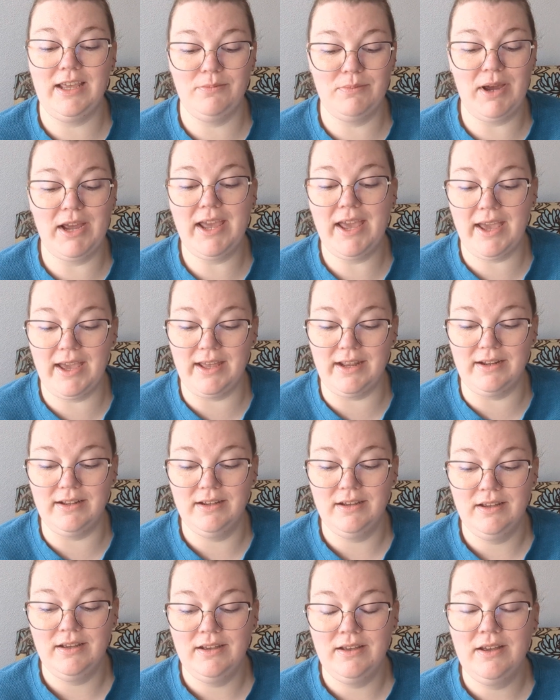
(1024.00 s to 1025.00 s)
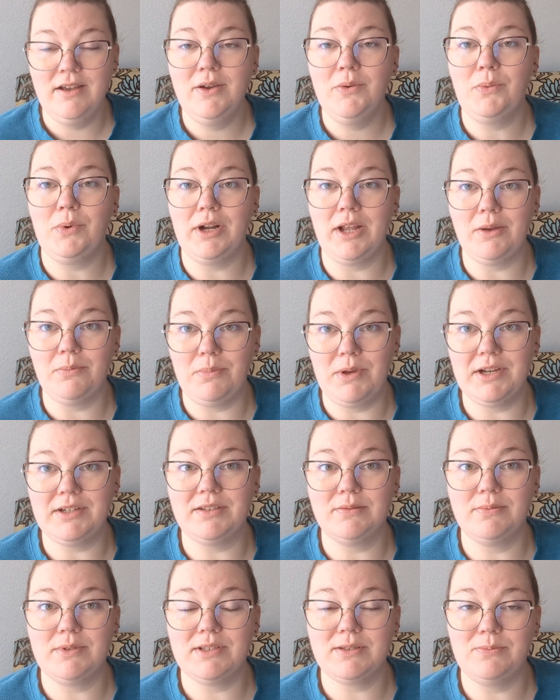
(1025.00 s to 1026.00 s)
In my head, when I picked
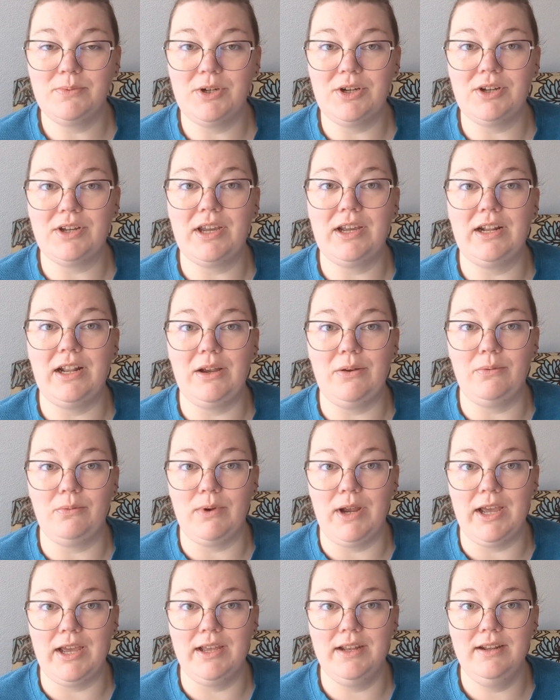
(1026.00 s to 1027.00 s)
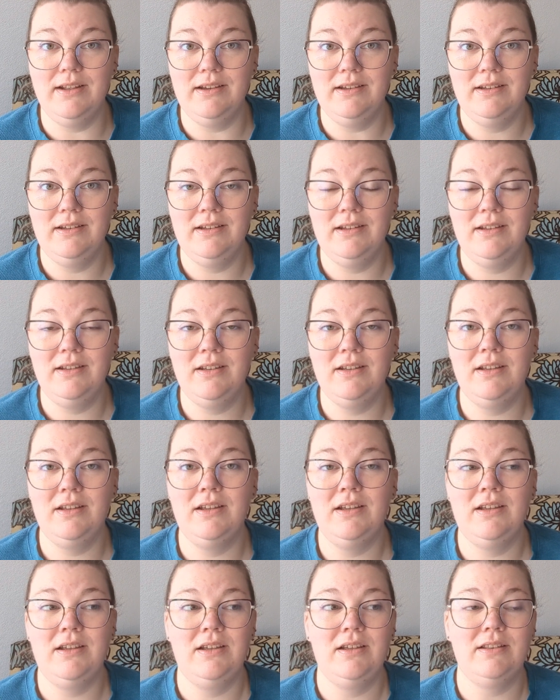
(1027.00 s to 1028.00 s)
up this book and I read
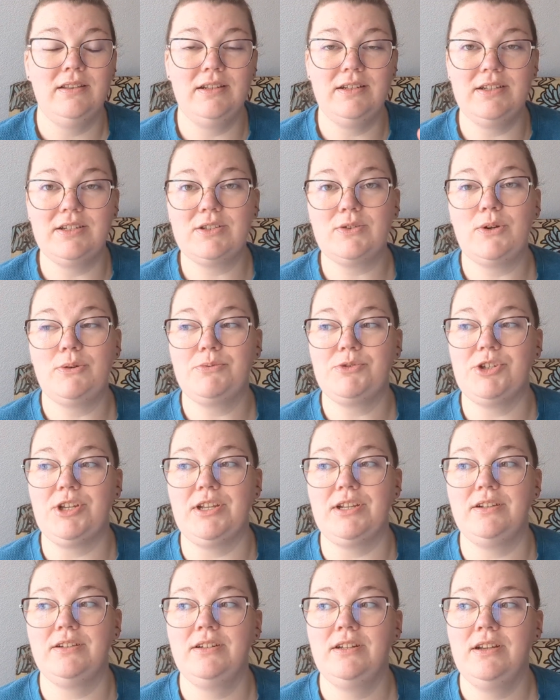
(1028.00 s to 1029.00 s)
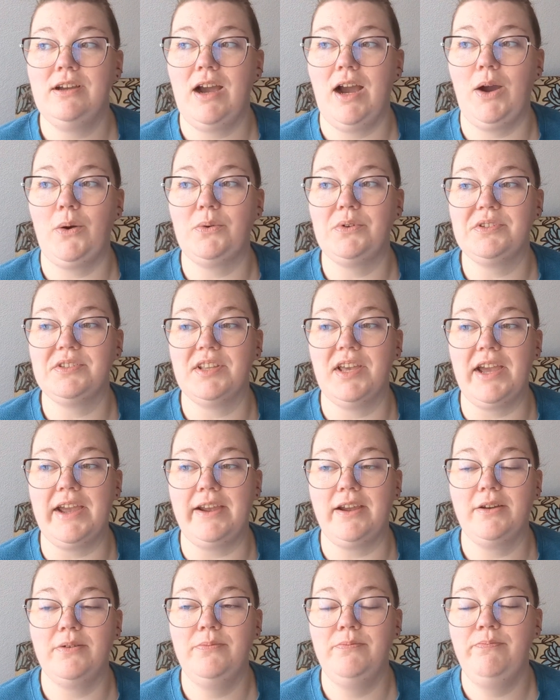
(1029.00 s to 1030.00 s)
the description, I was
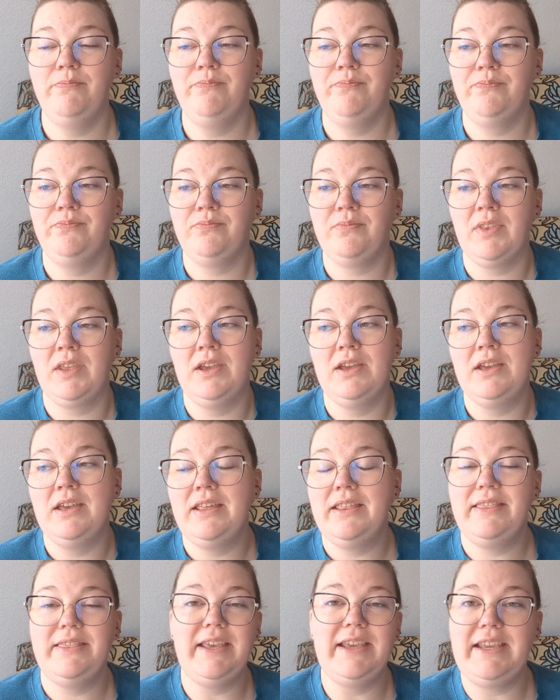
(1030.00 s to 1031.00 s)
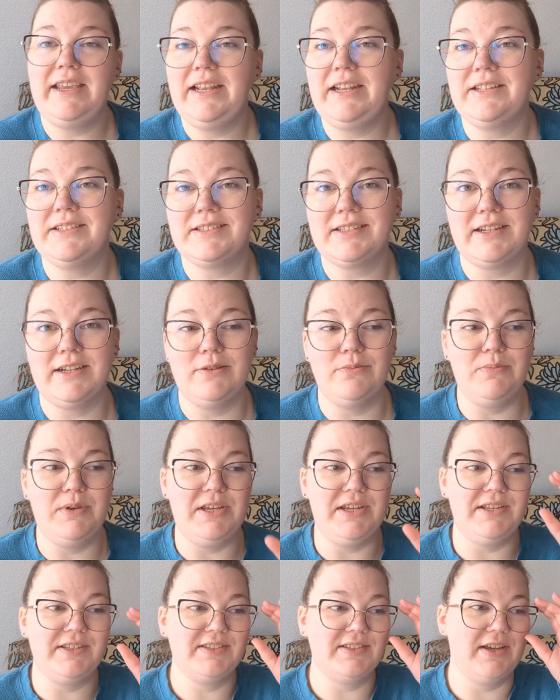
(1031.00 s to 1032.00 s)
like thinking it's going to
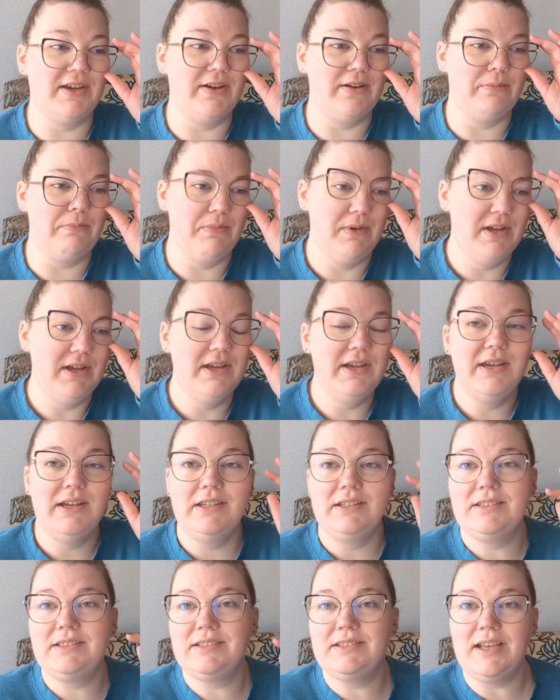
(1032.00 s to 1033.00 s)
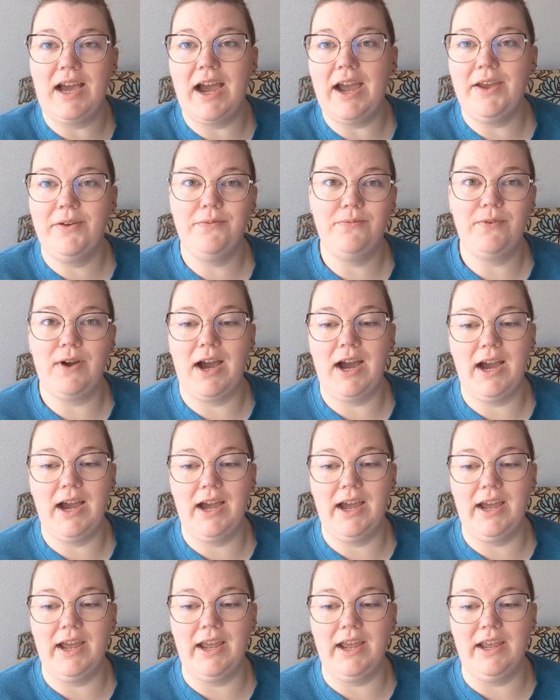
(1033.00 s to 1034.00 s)
be some
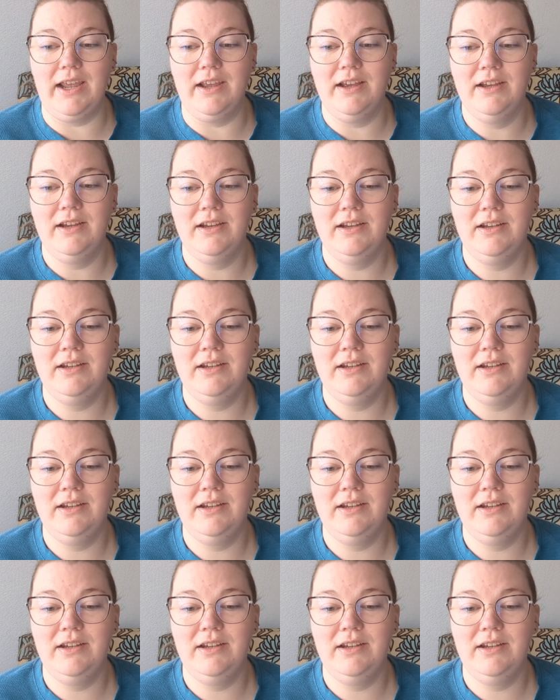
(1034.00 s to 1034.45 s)
sci-fi